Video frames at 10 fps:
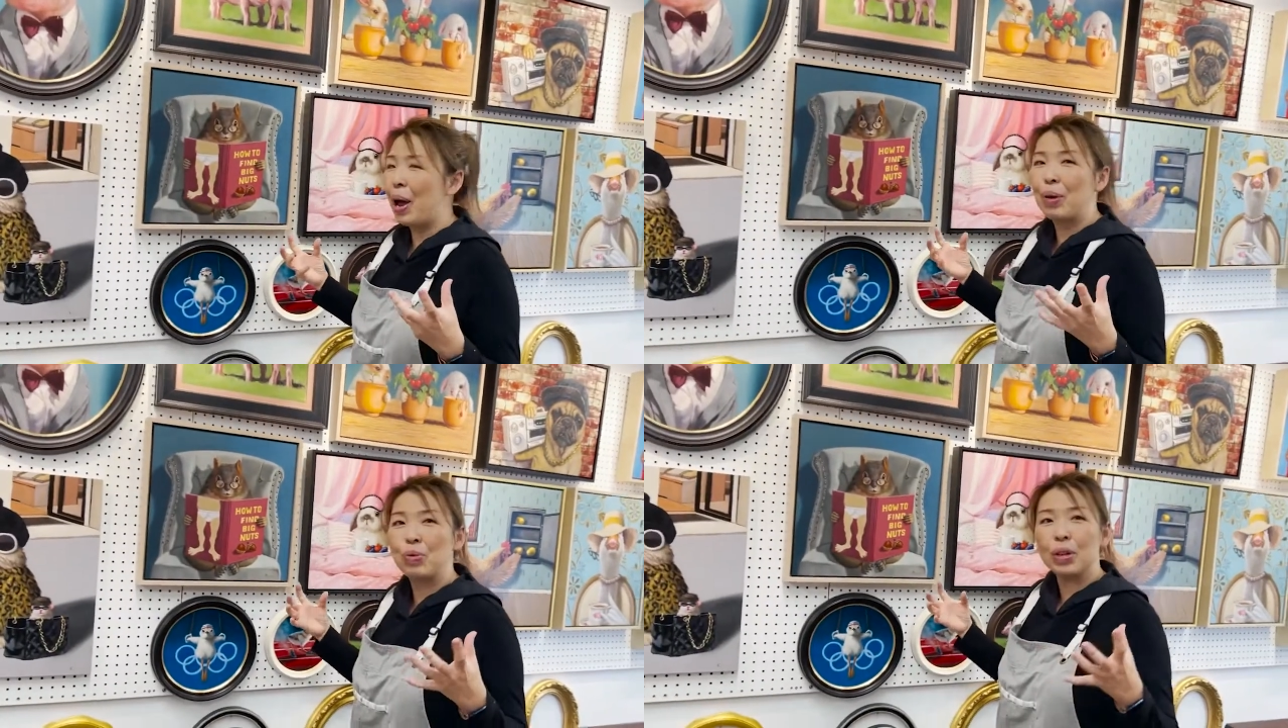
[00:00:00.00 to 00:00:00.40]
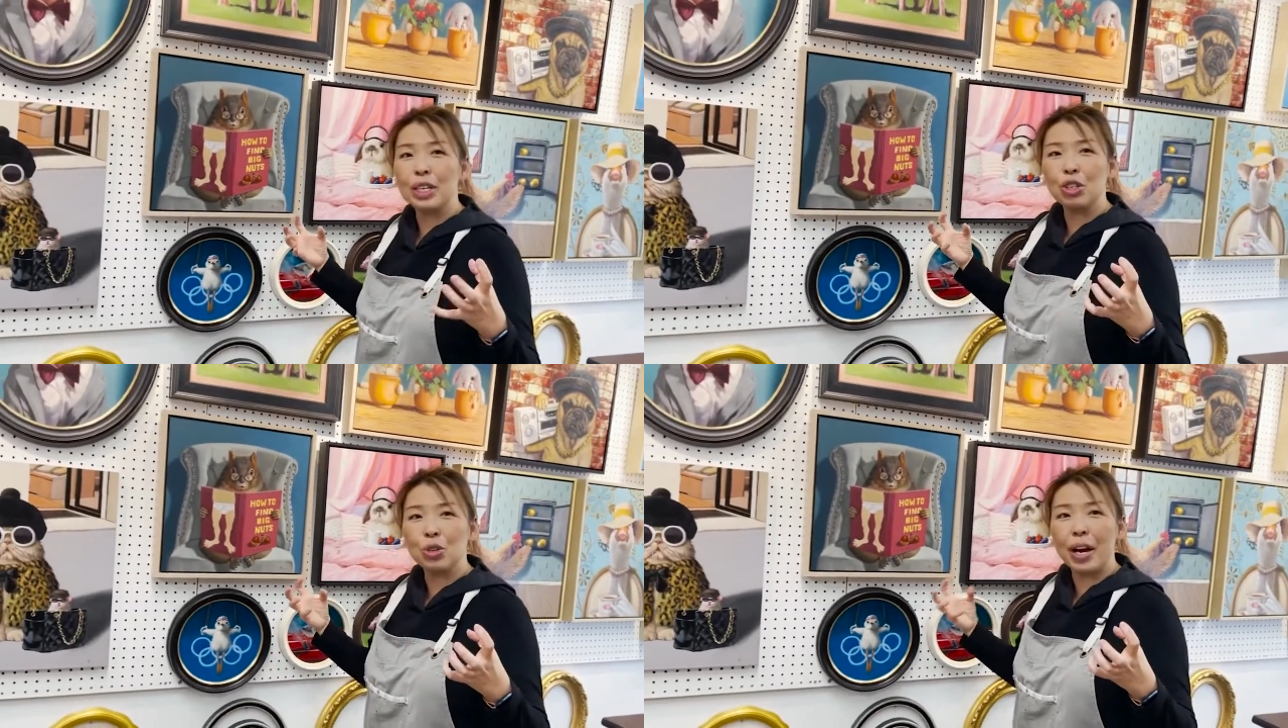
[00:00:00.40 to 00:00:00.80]
I
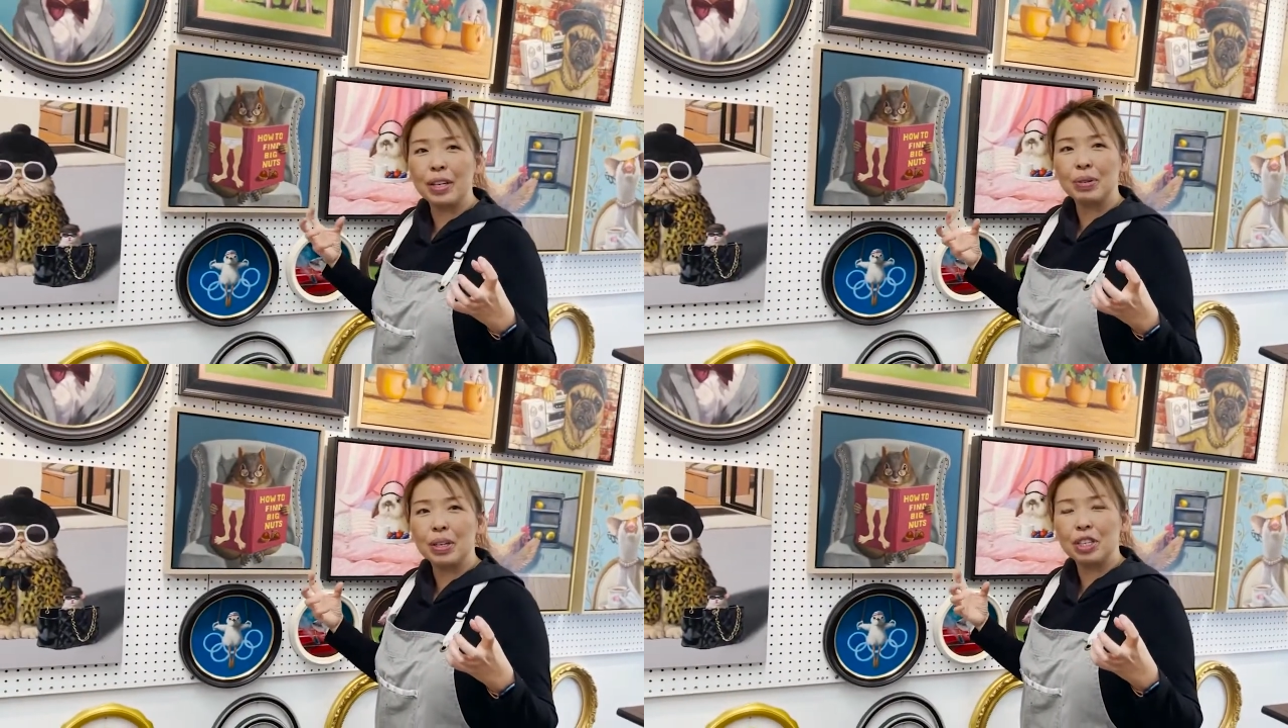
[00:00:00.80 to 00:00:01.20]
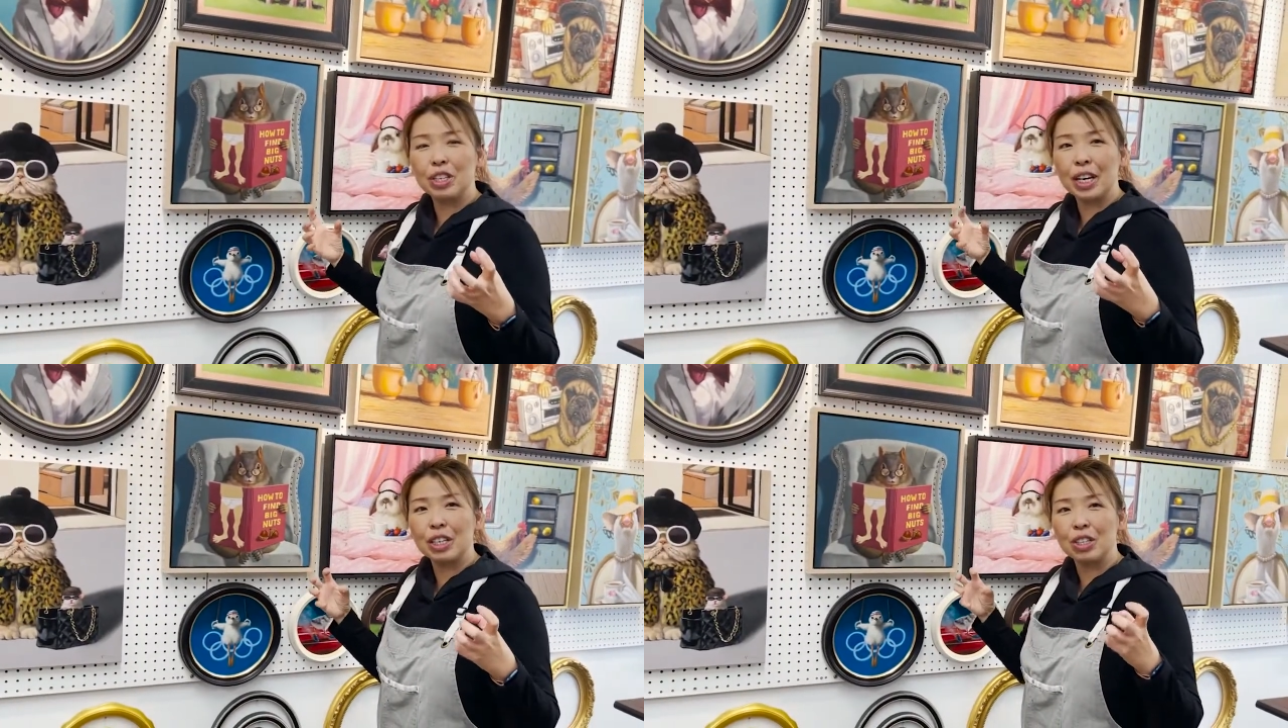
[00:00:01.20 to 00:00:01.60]
really try to
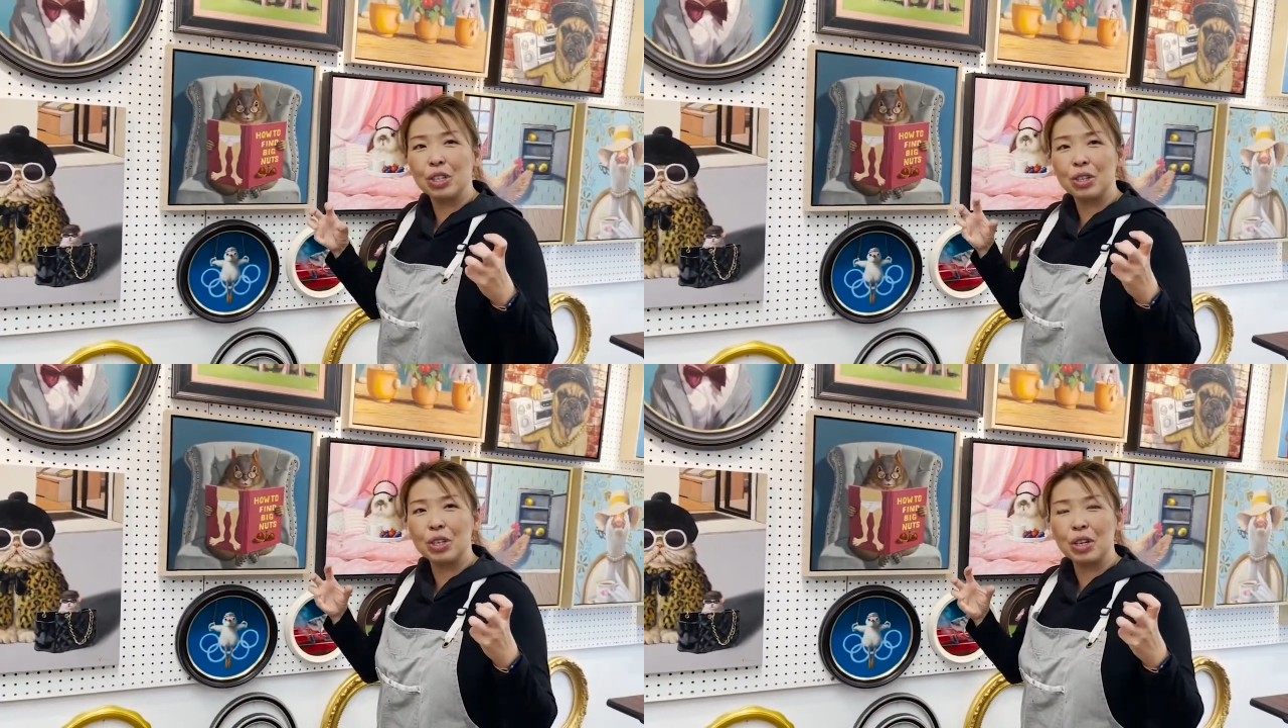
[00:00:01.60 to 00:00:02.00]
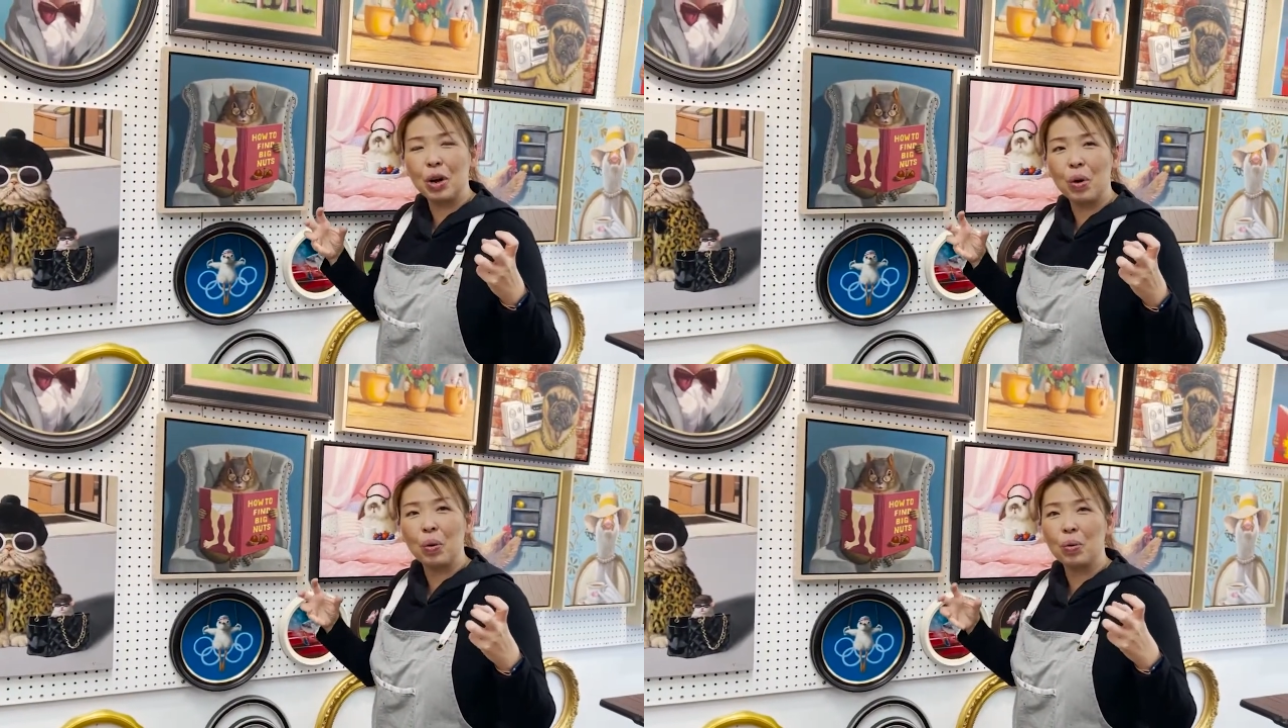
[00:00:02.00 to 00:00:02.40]
inject, you
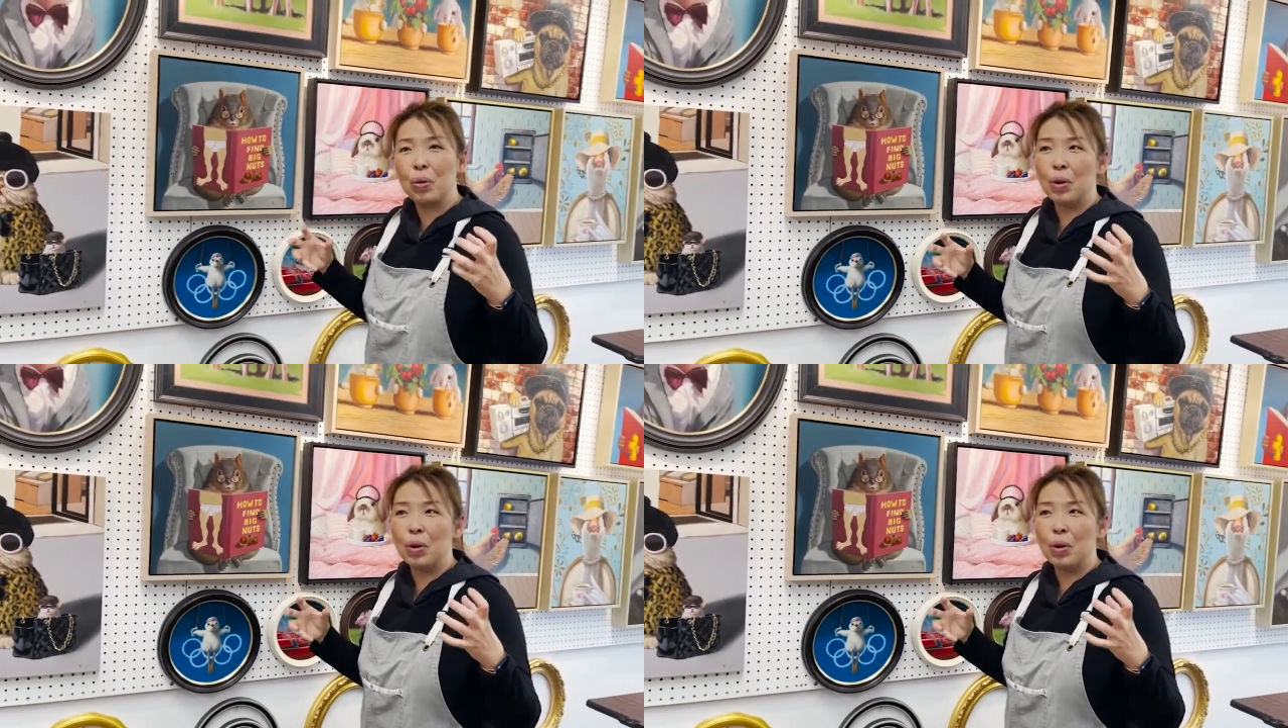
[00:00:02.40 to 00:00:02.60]
know,